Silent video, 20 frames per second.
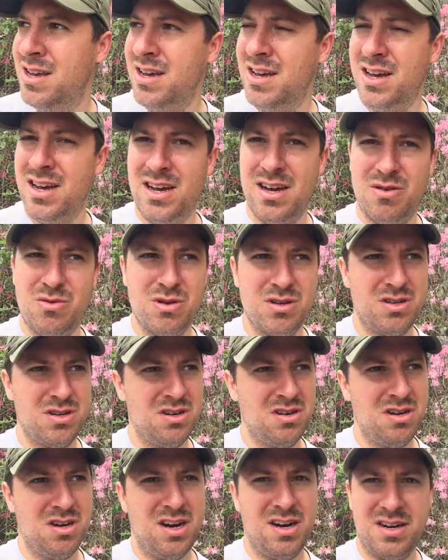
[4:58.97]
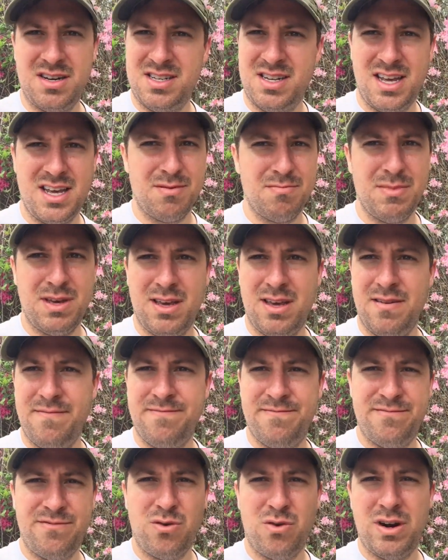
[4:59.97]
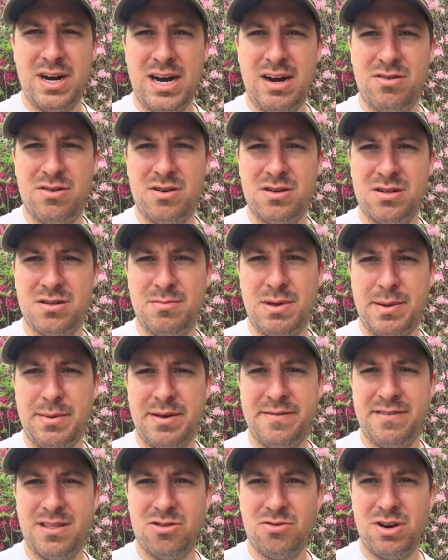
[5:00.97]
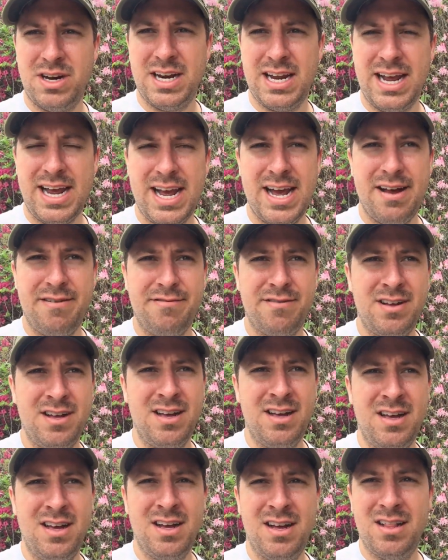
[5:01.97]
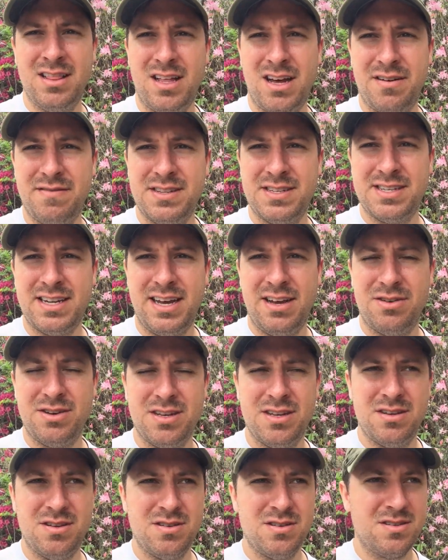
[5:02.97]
which ought to take me 4 hours, maybe even 3.5. A lot of it's downhill,